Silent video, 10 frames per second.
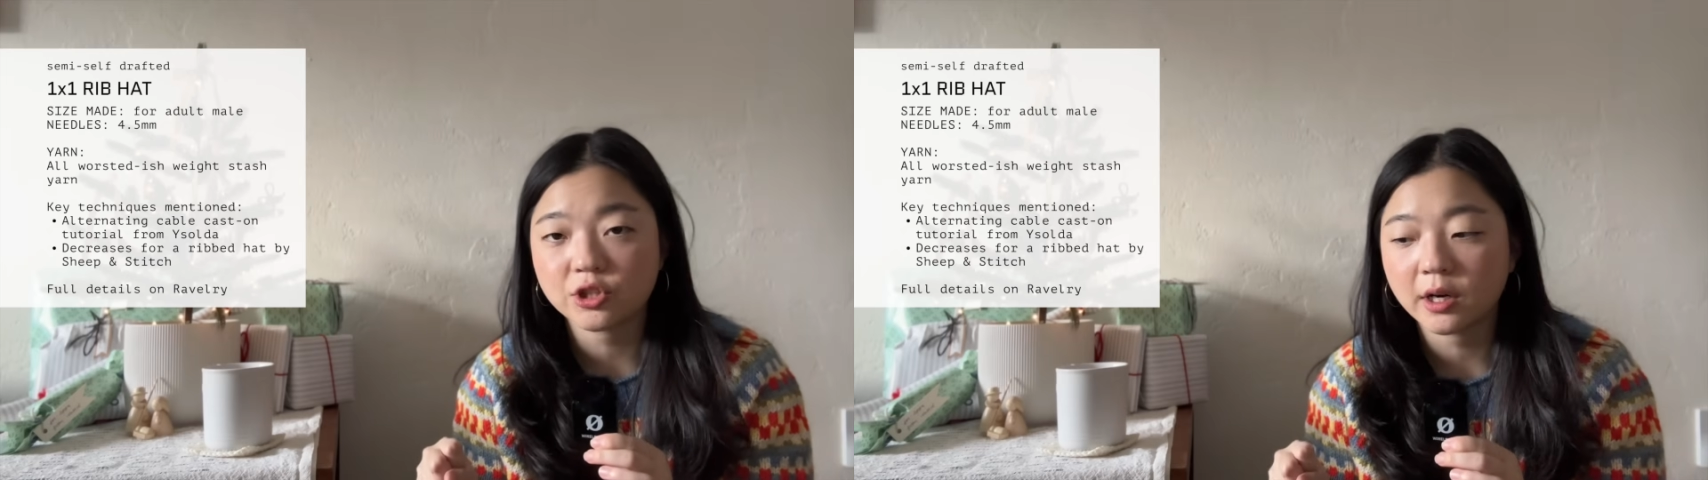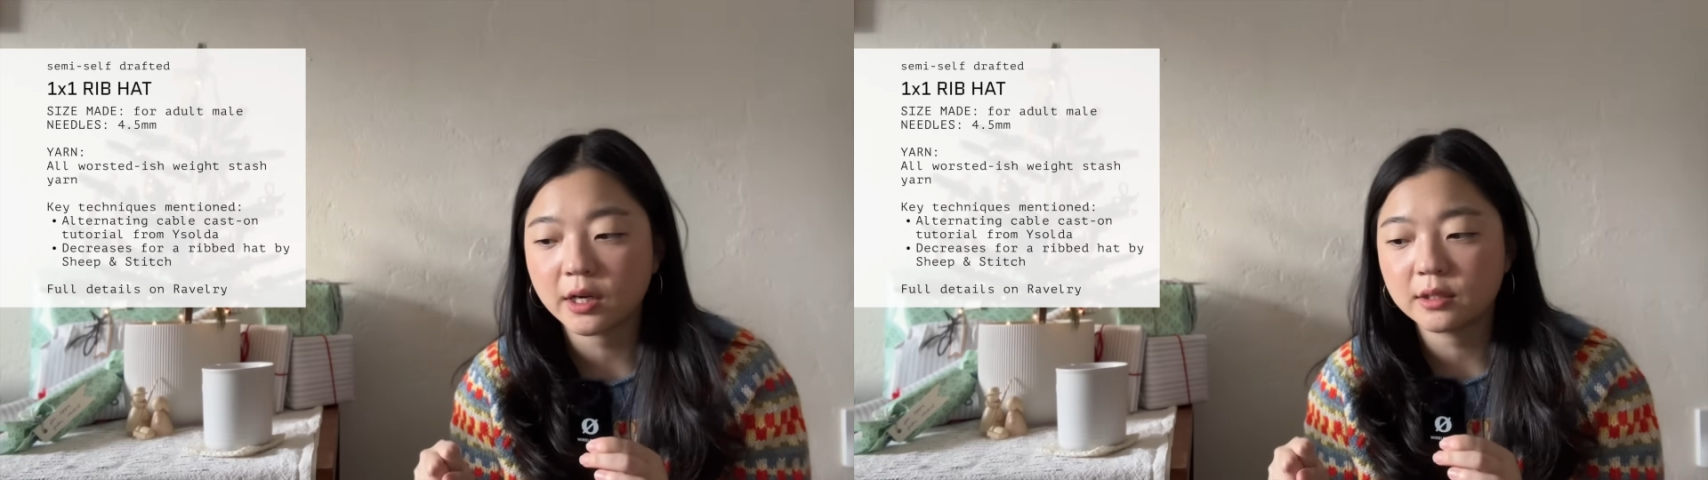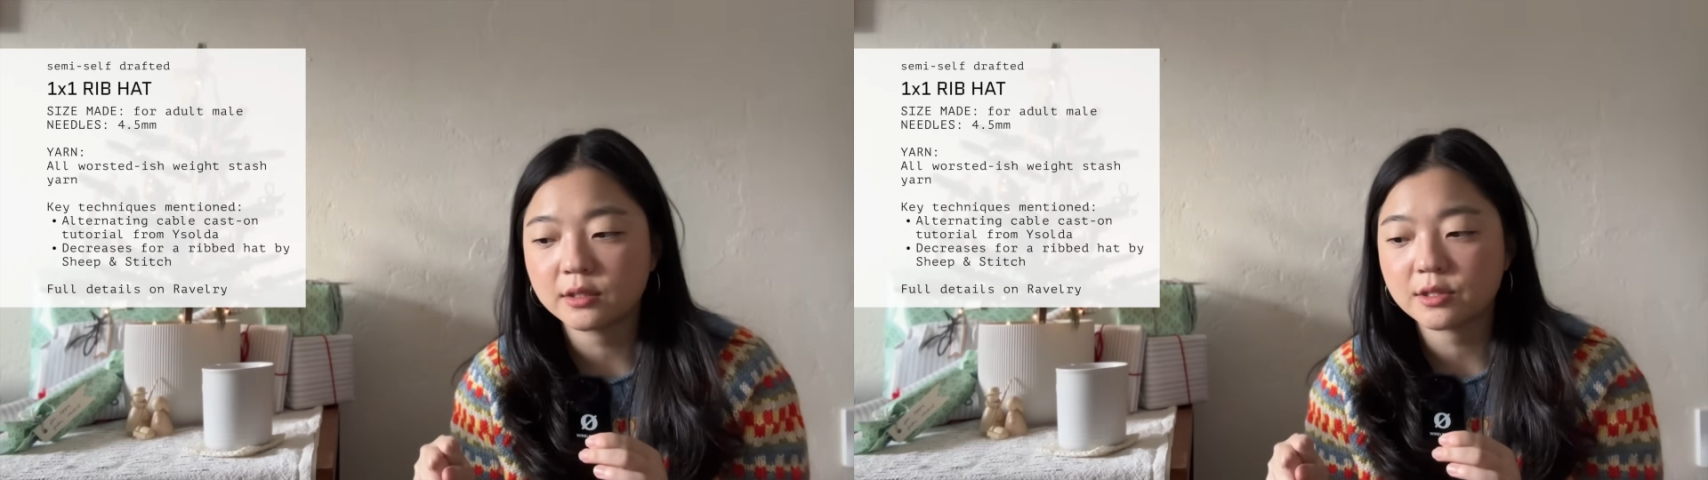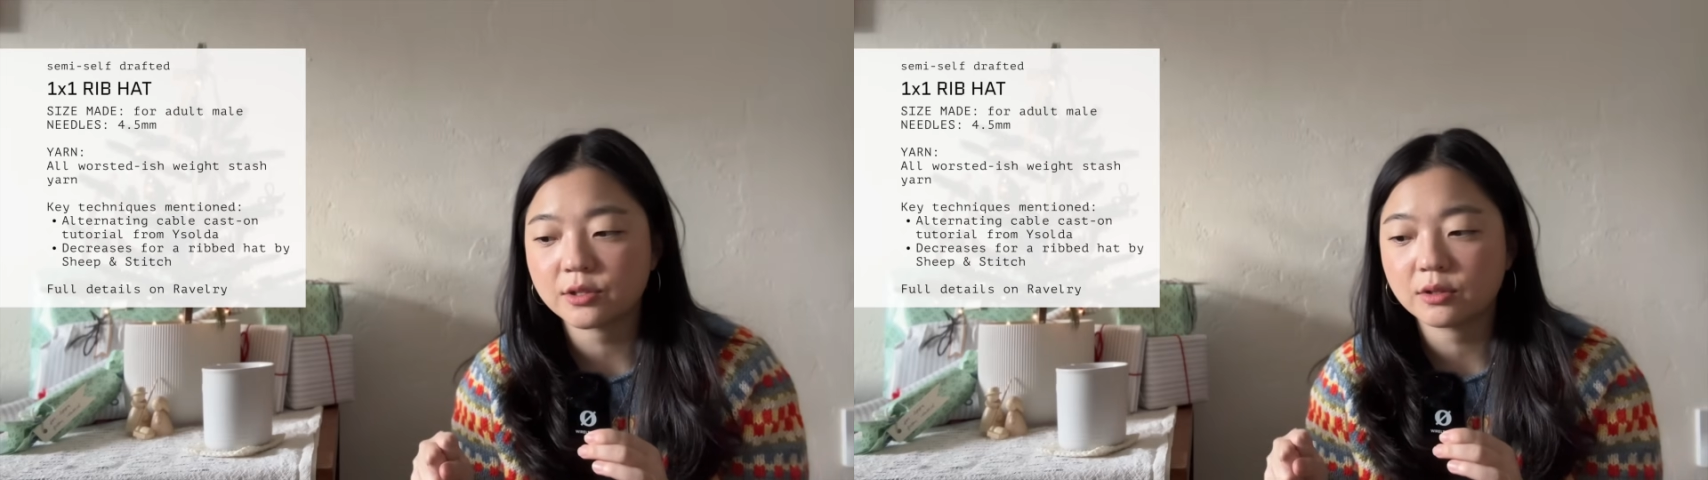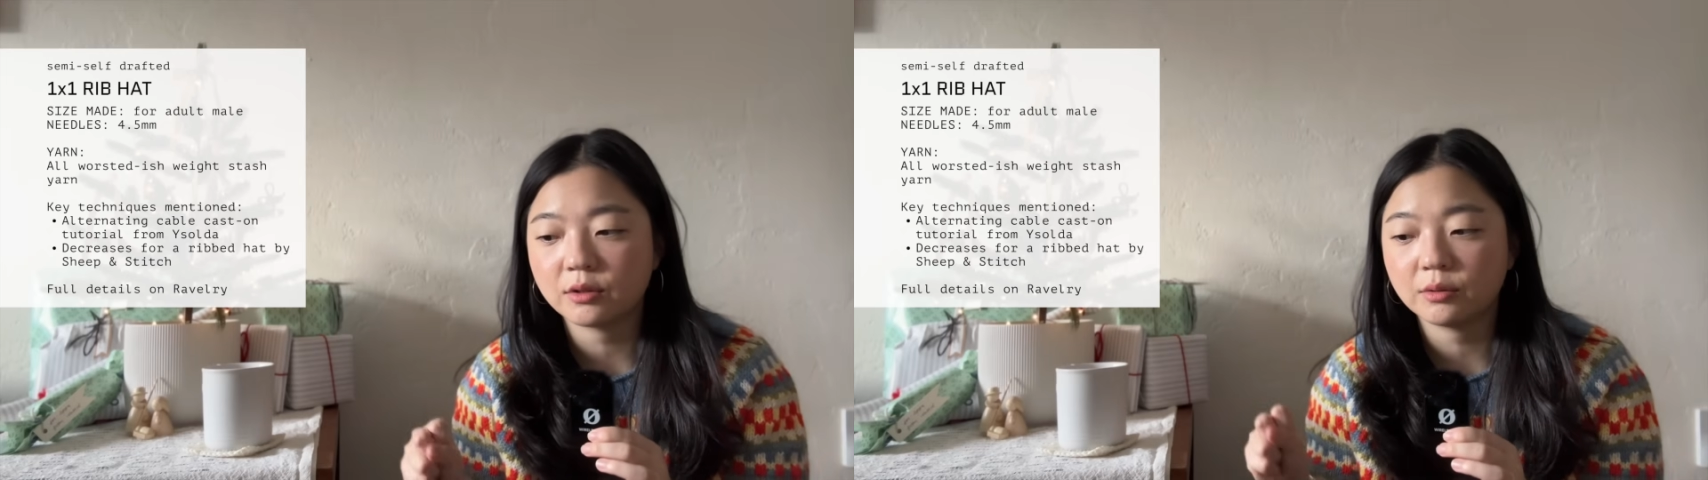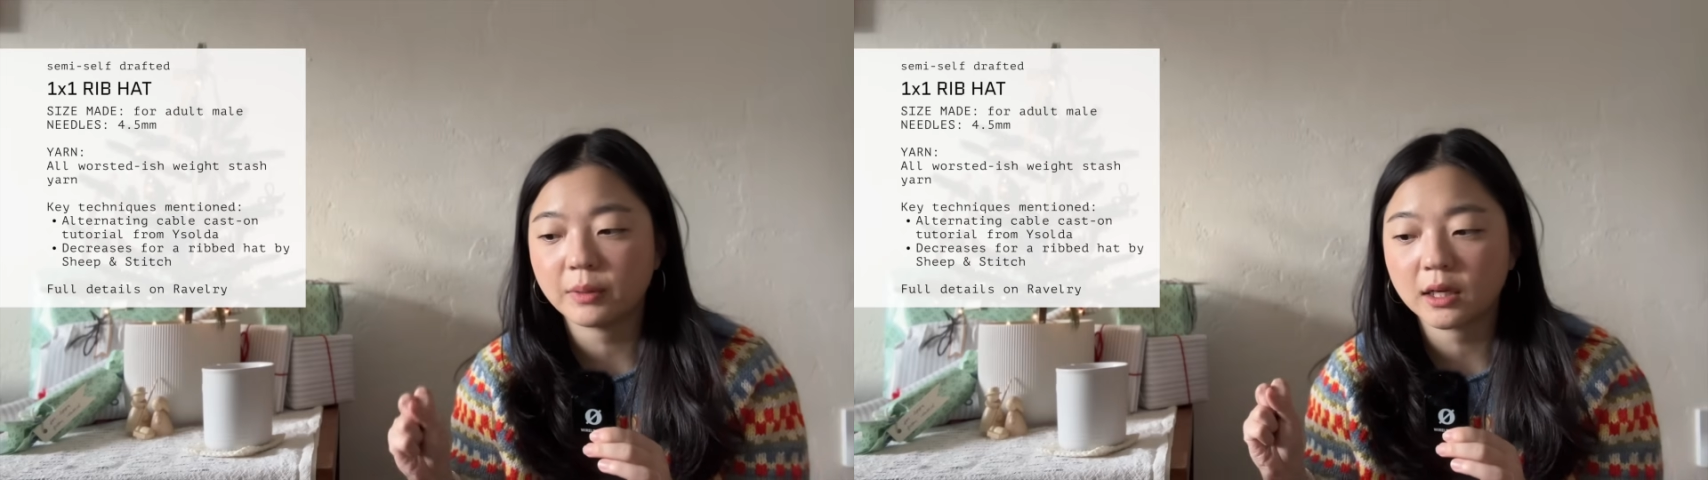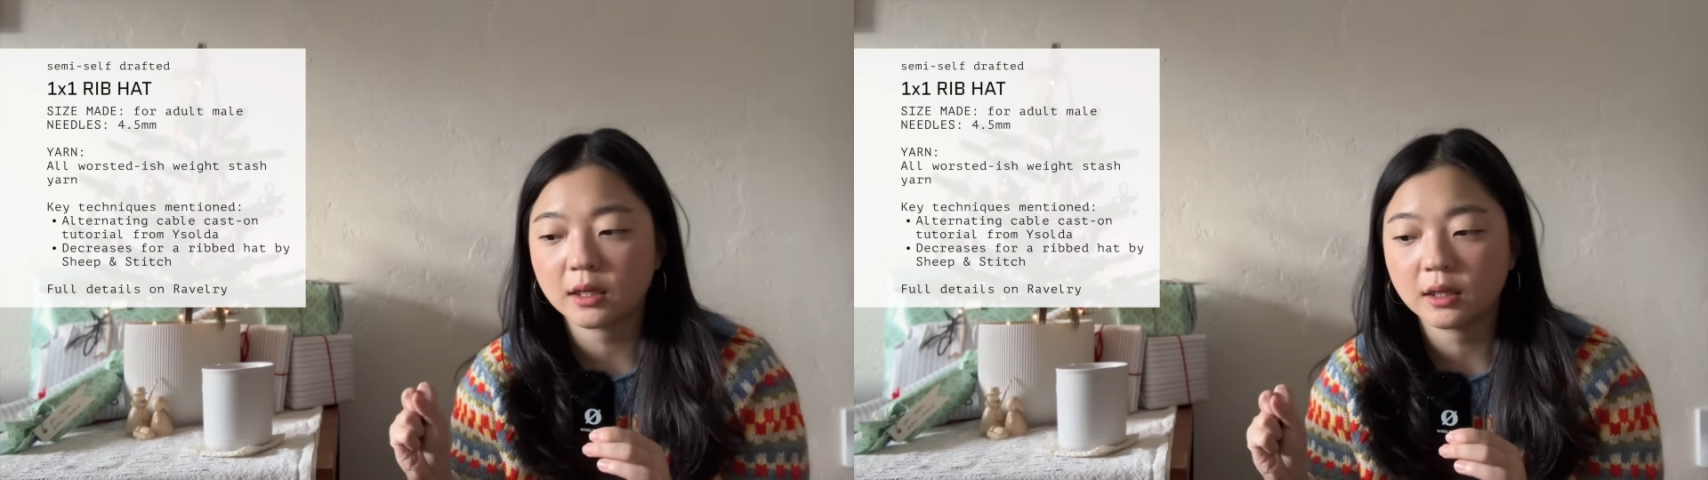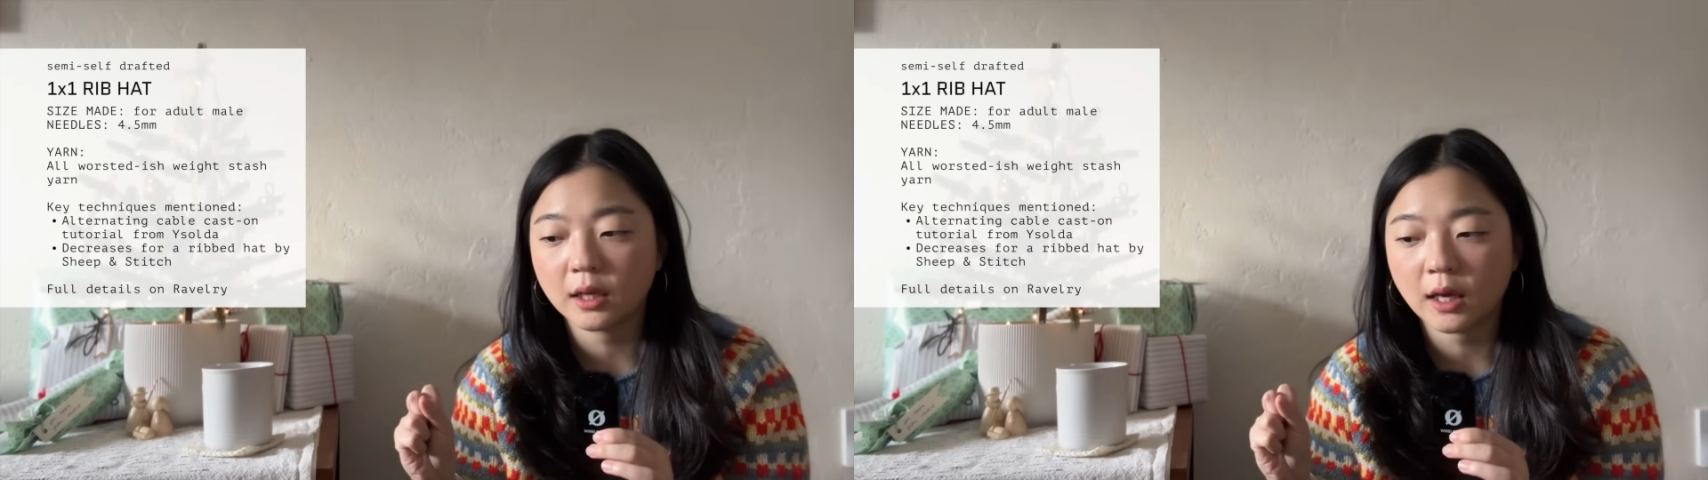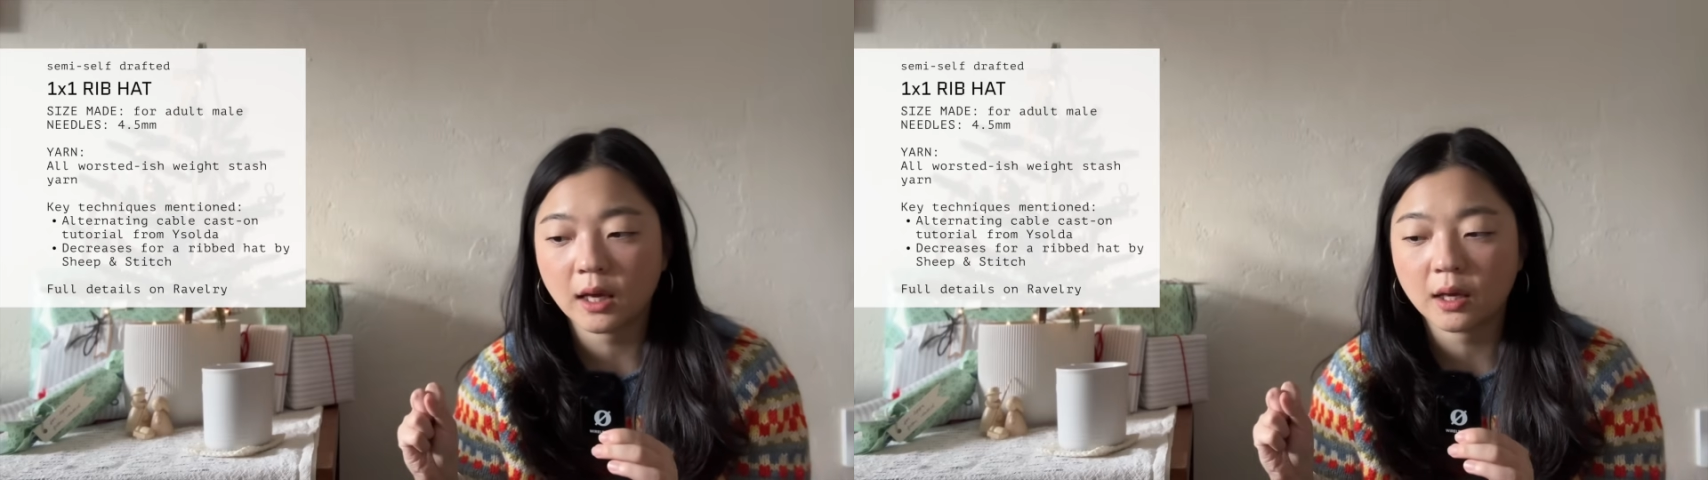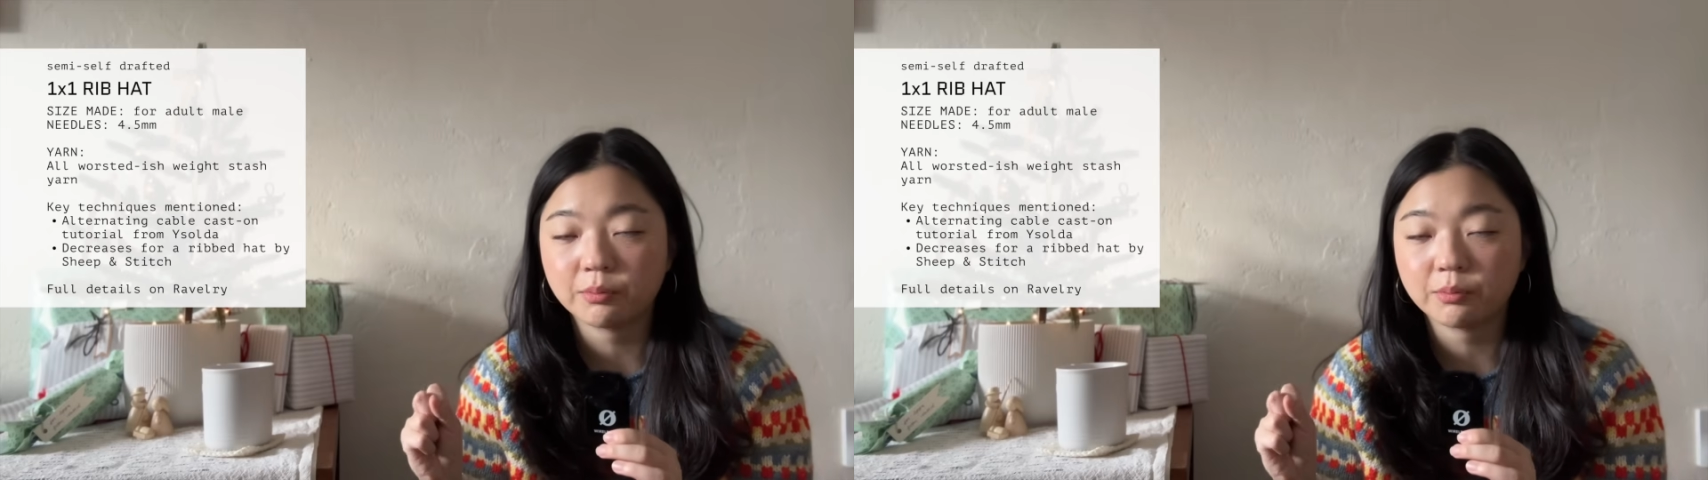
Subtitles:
yarn to make a